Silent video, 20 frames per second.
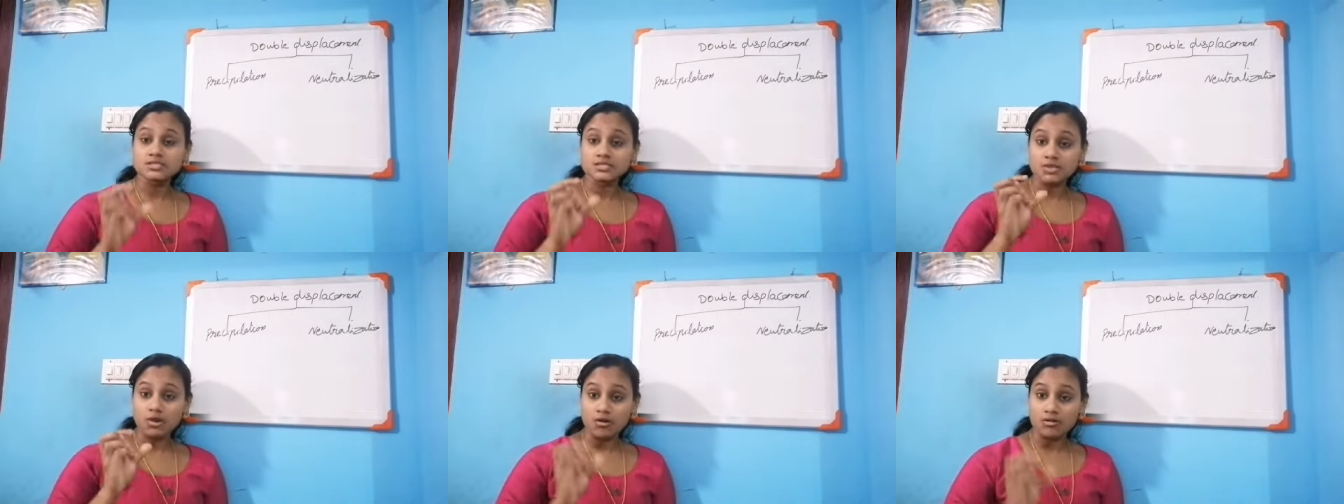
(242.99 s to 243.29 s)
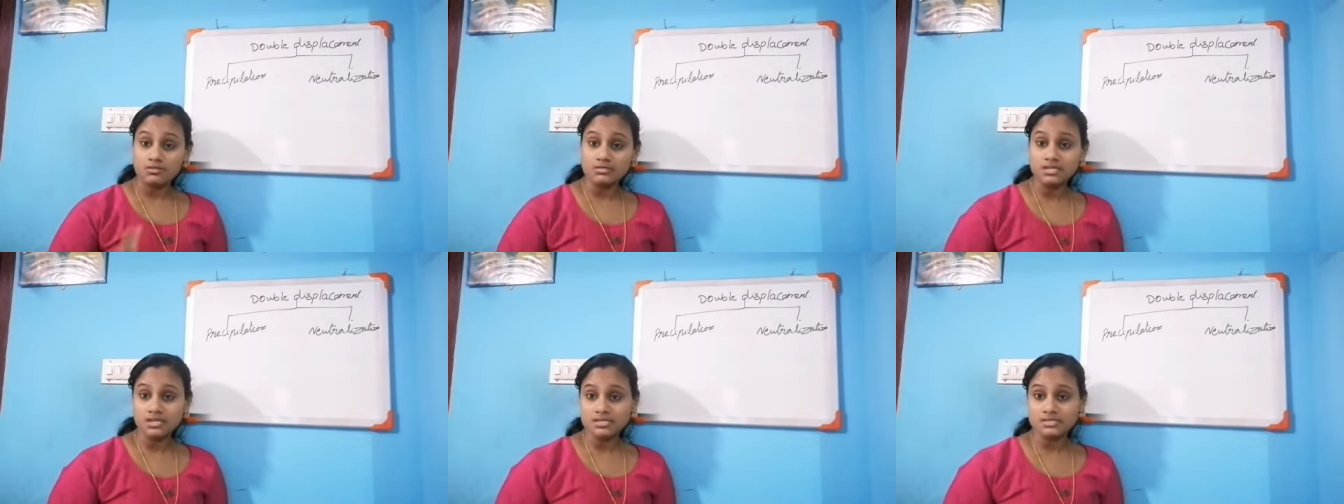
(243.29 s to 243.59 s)

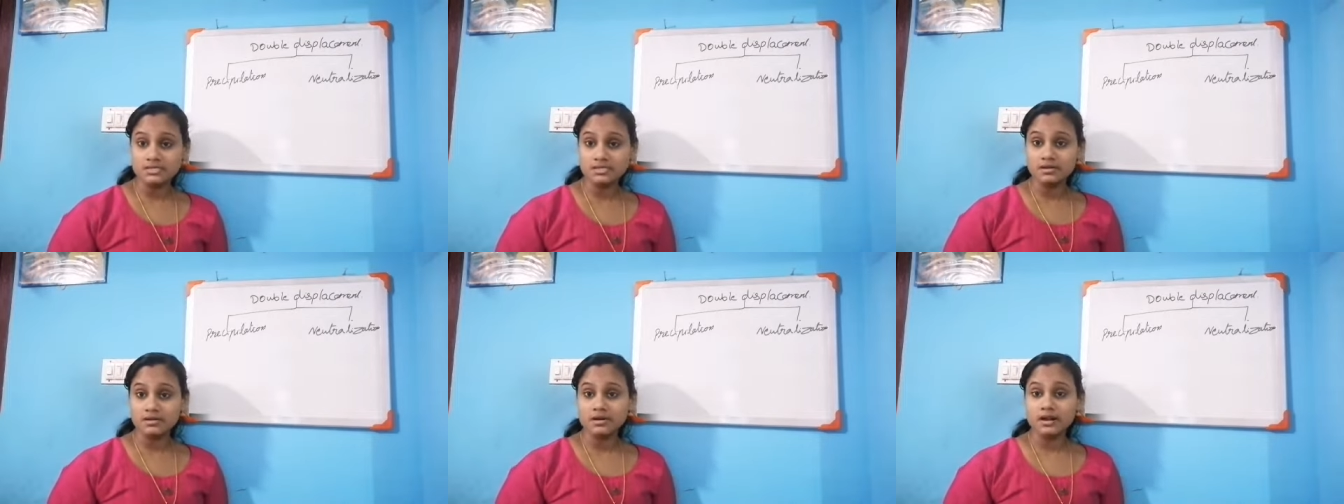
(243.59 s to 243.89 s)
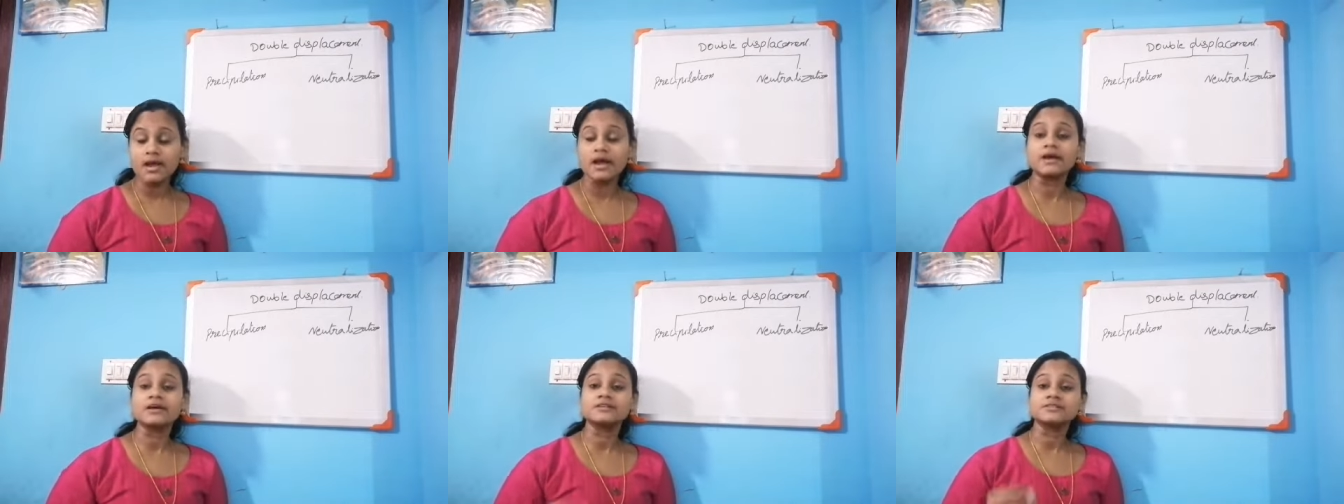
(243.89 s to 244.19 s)
salt is
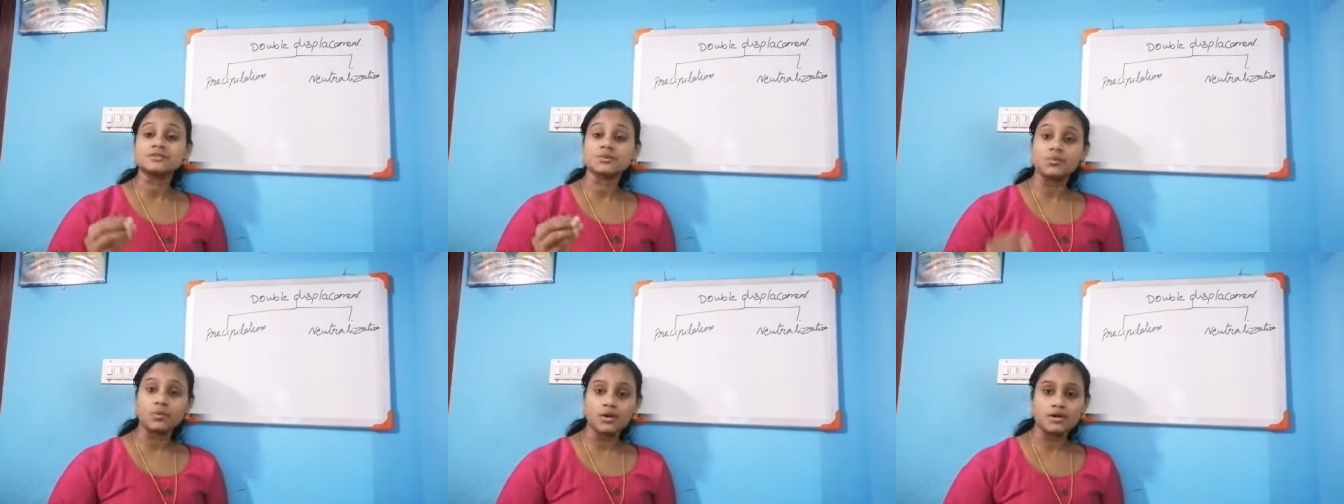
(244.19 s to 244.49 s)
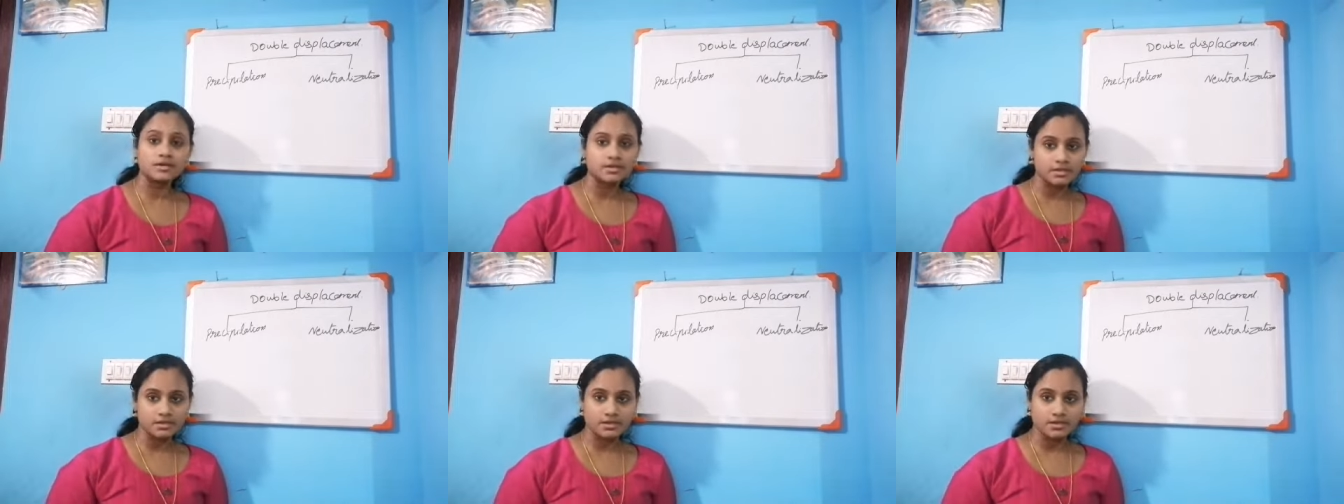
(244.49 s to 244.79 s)
there and
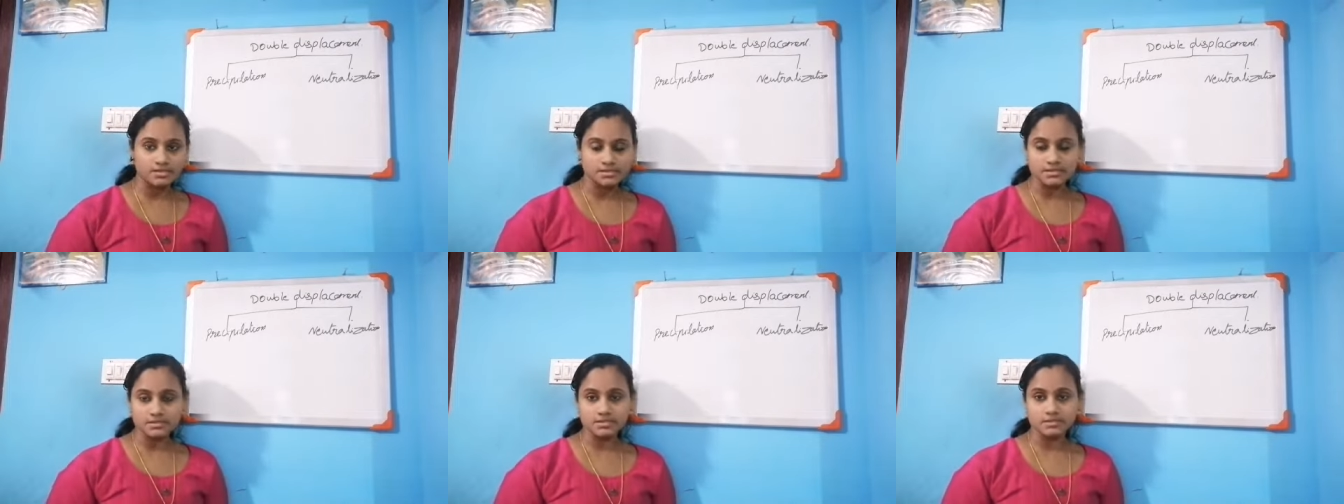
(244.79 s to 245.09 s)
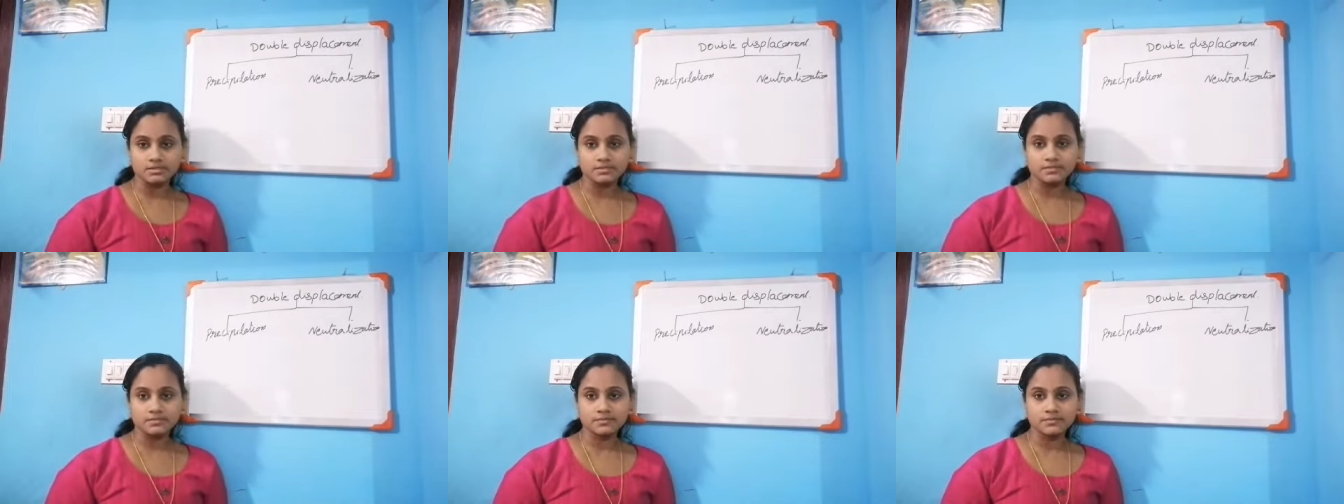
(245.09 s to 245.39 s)
water is
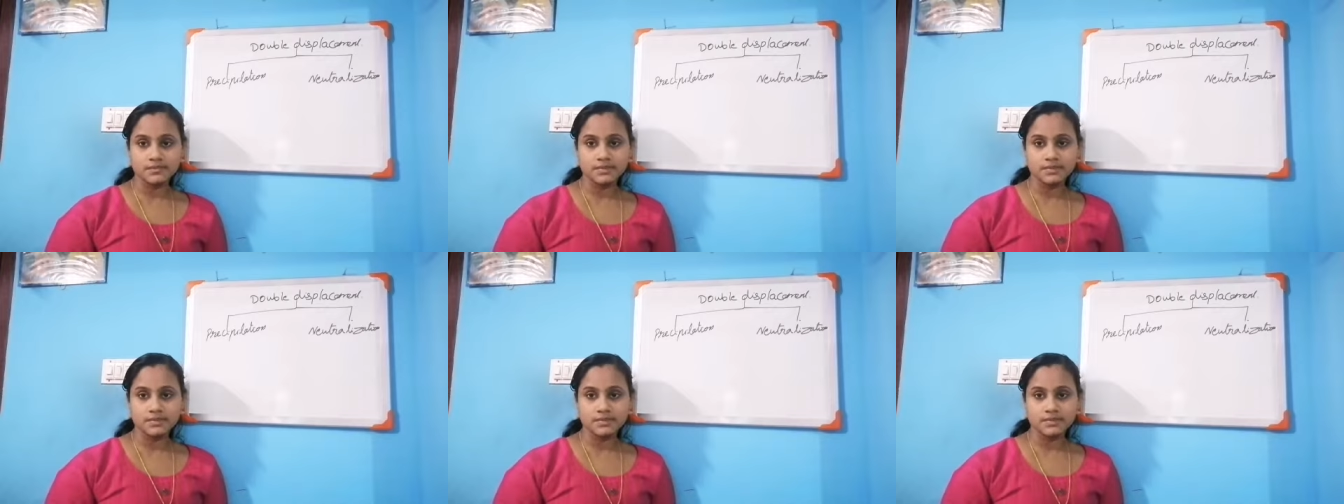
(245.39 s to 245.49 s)
there.